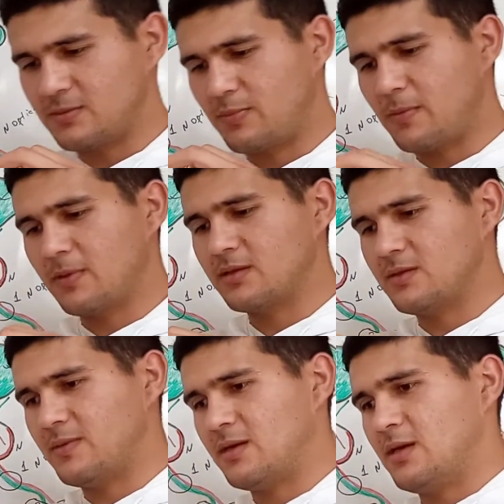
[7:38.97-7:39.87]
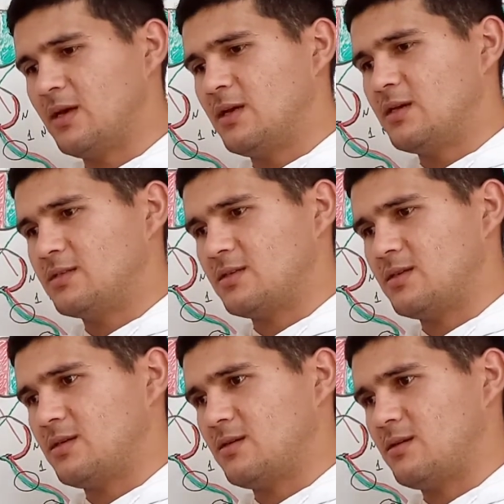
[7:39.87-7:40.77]
papilledema,
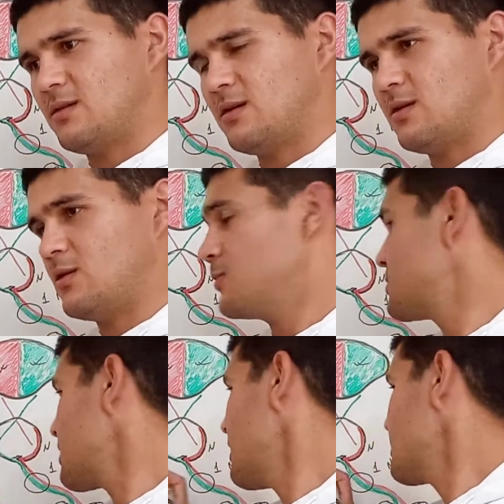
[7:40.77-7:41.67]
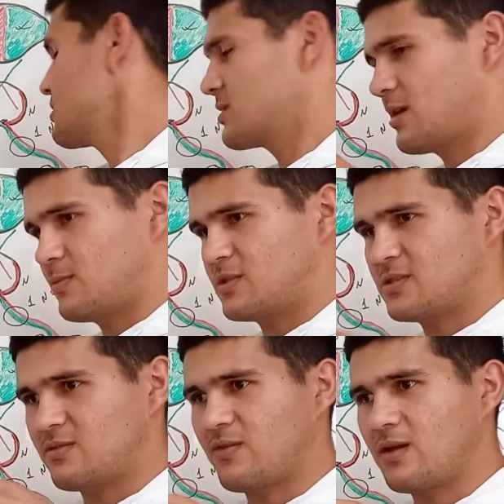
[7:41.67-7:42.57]
the optic entrance can be
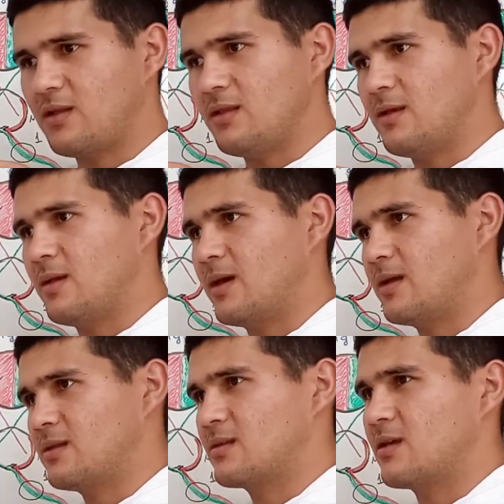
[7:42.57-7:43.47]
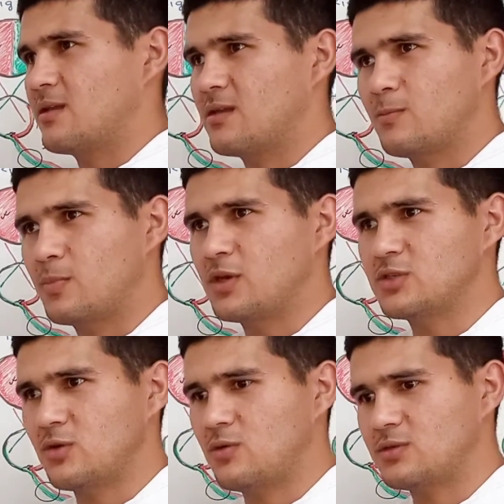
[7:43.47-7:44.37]
swelled and it can
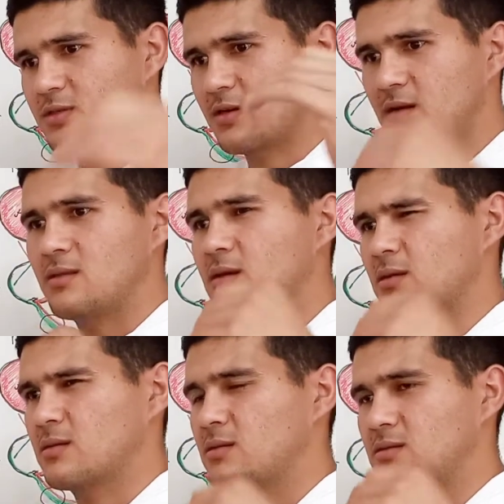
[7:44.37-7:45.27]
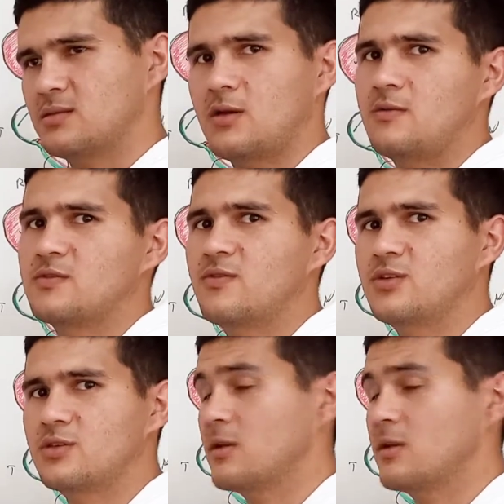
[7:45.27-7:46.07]
impinge on the conductance of the visual